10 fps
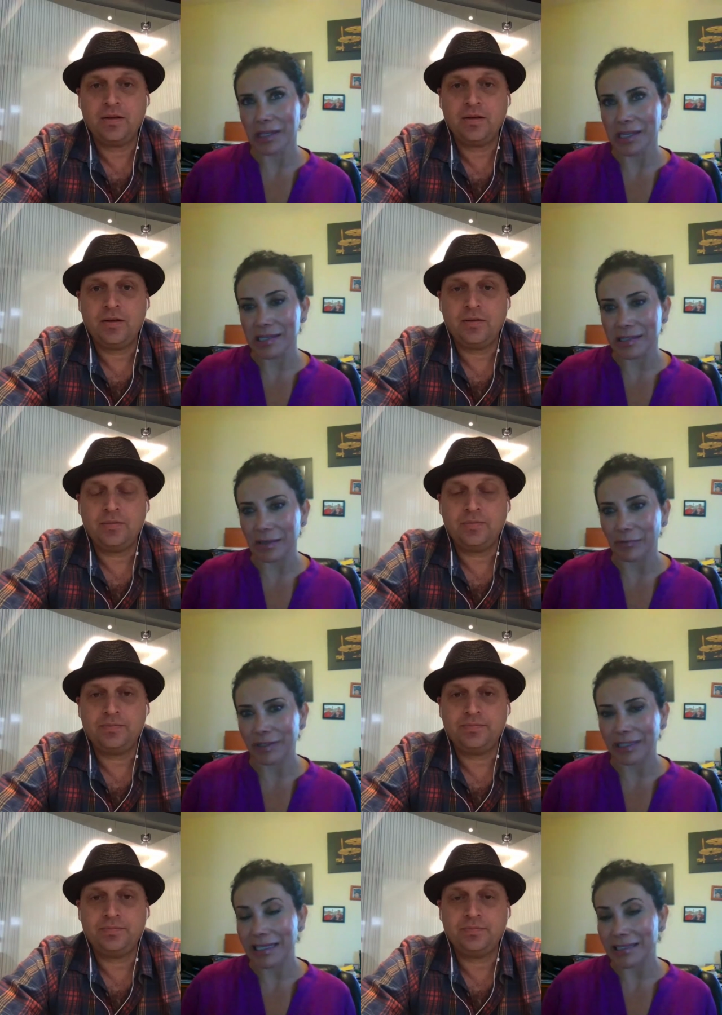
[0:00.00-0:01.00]
Speaker 1: things
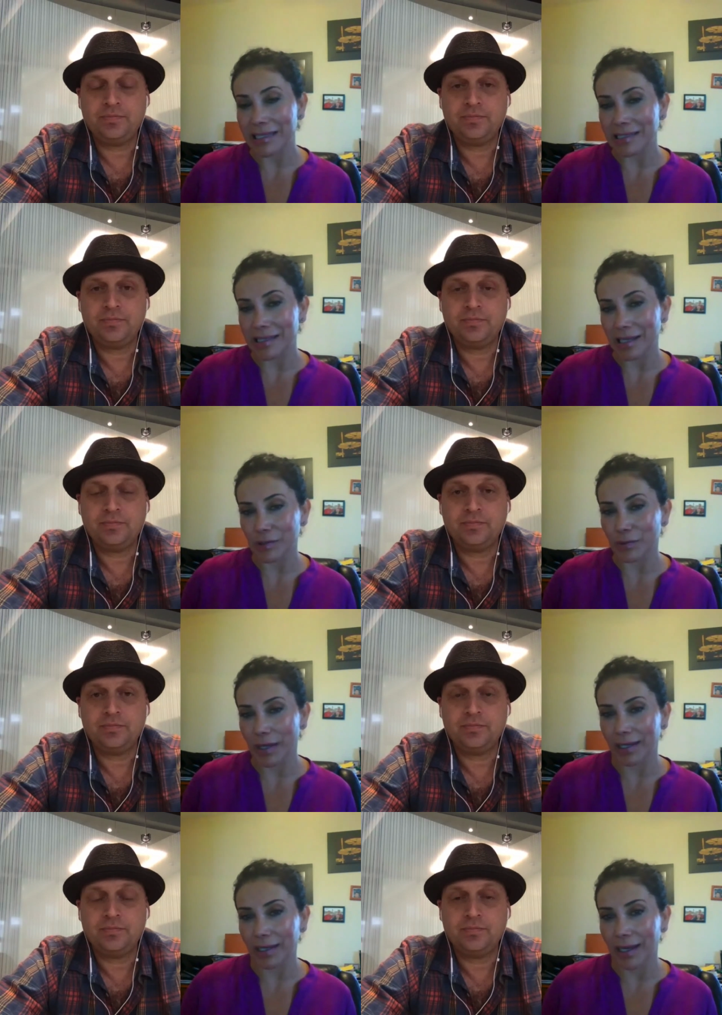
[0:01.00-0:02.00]
differently. As I said
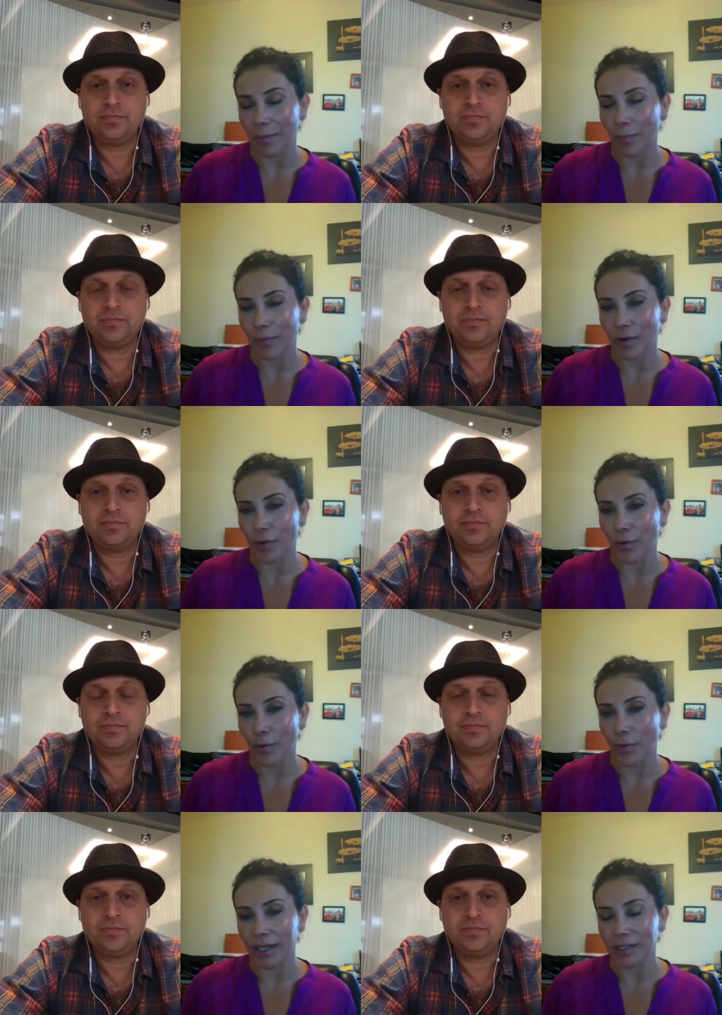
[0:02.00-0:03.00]
today, I'm going to
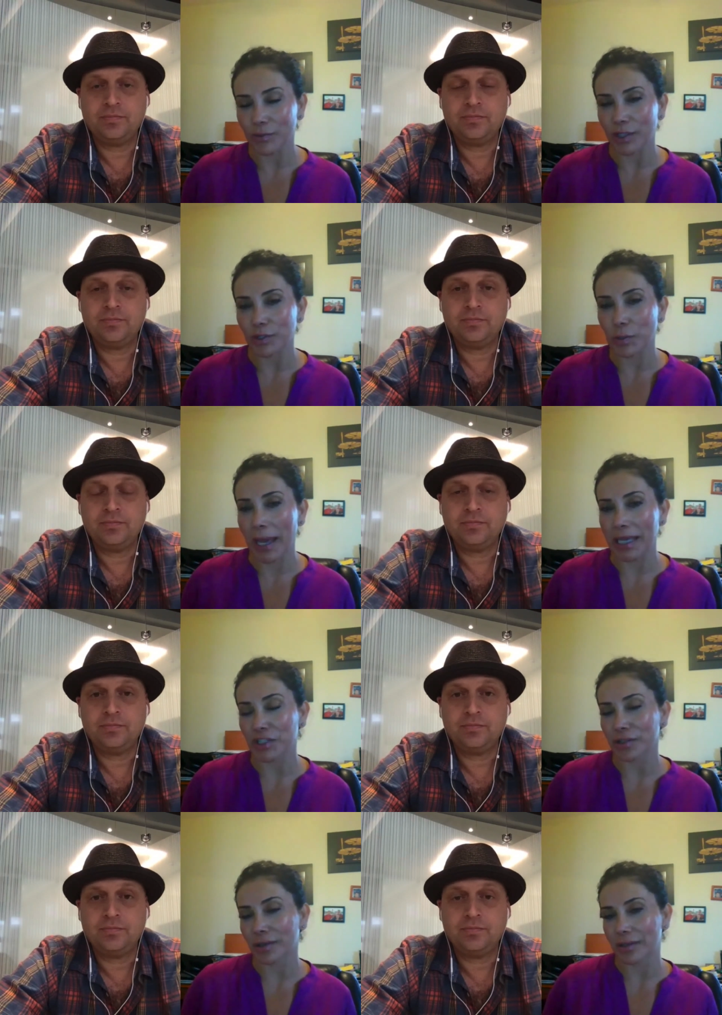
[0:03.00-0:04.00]
go and try to
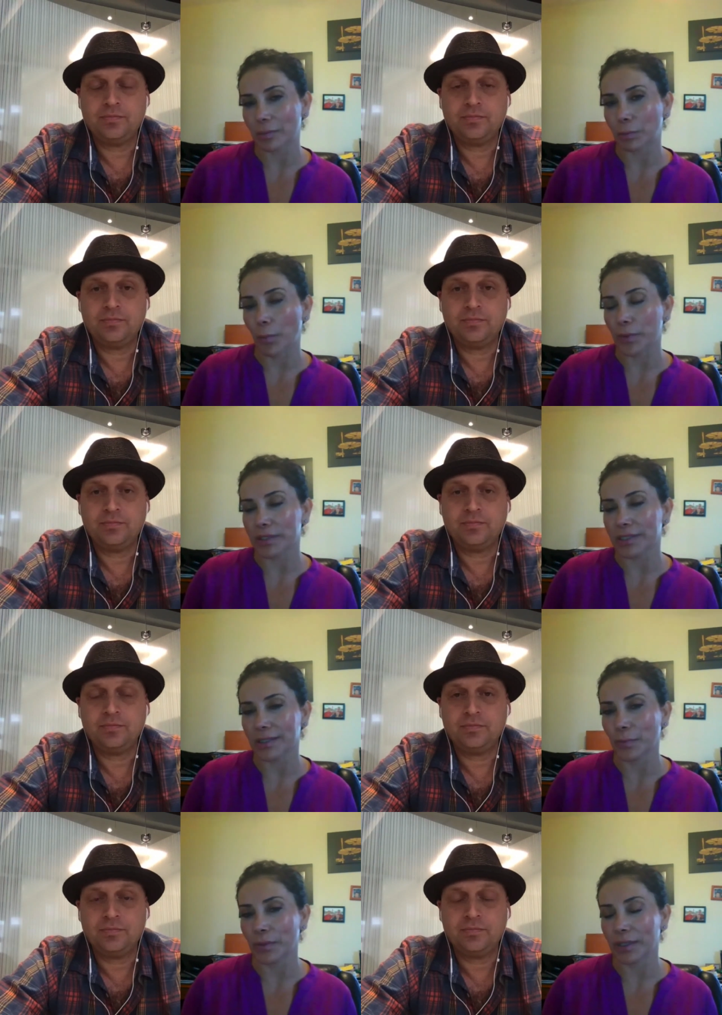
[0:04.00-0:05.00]
match this
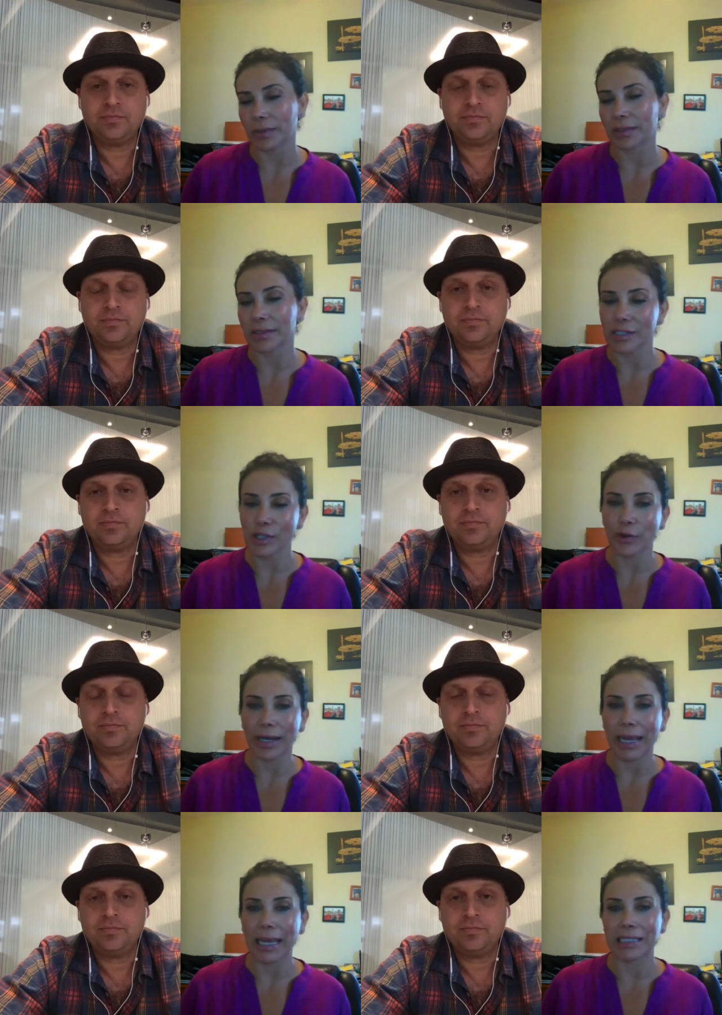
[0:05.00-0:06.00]
property with this
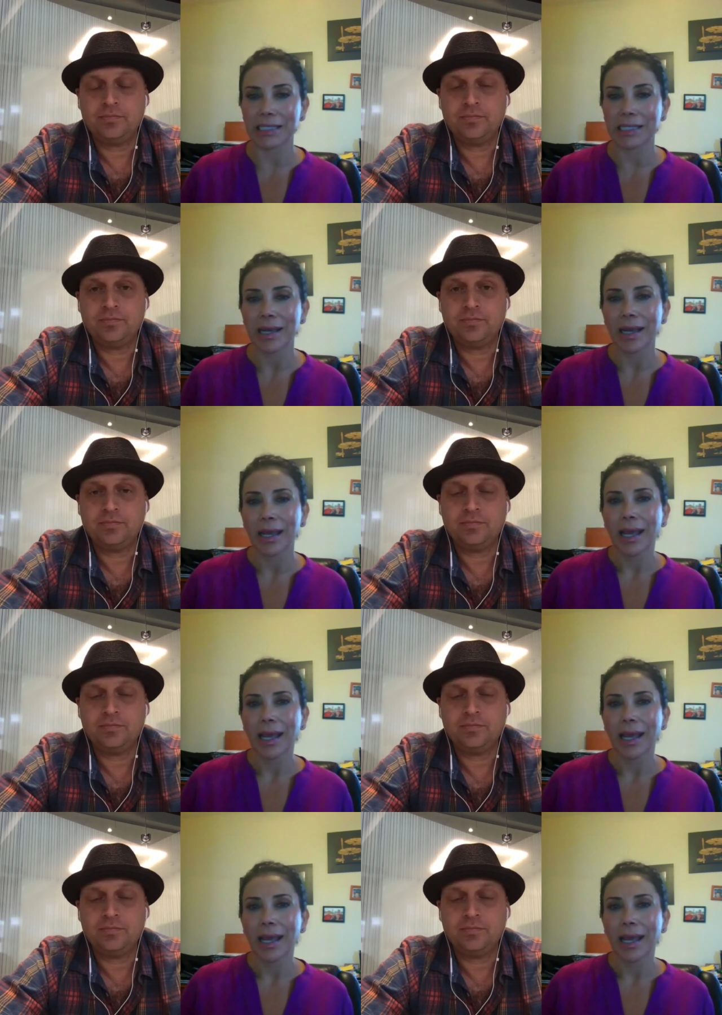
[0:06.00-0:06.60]
other agent.